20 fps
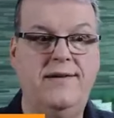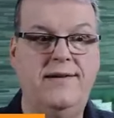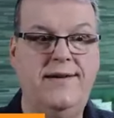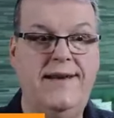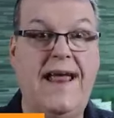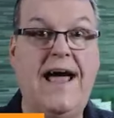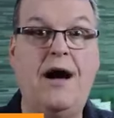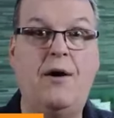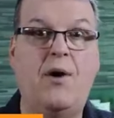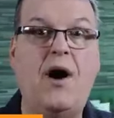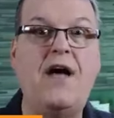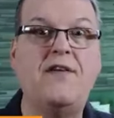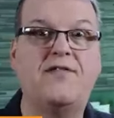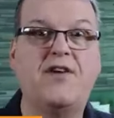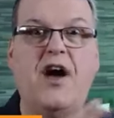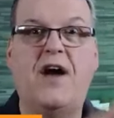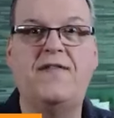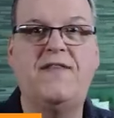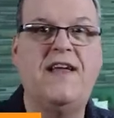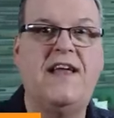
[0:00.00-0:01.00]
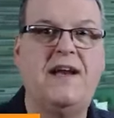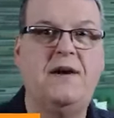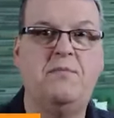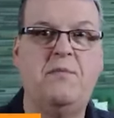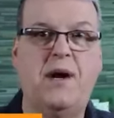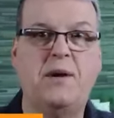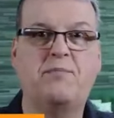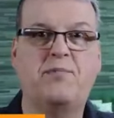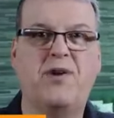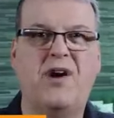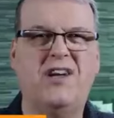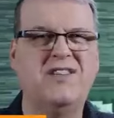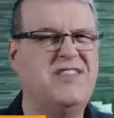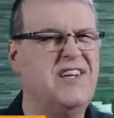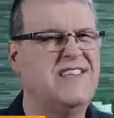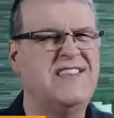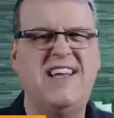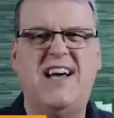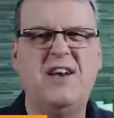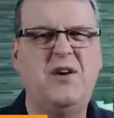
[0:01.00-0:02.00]
Now I've got that in my
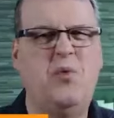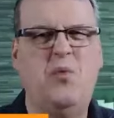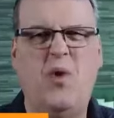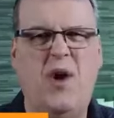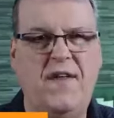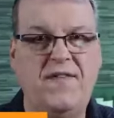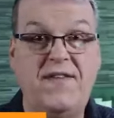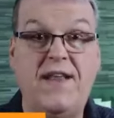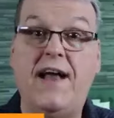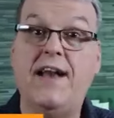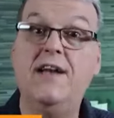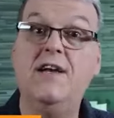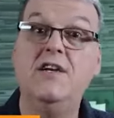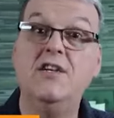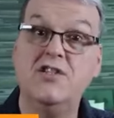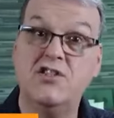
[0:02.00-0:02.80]
project. I don't want that.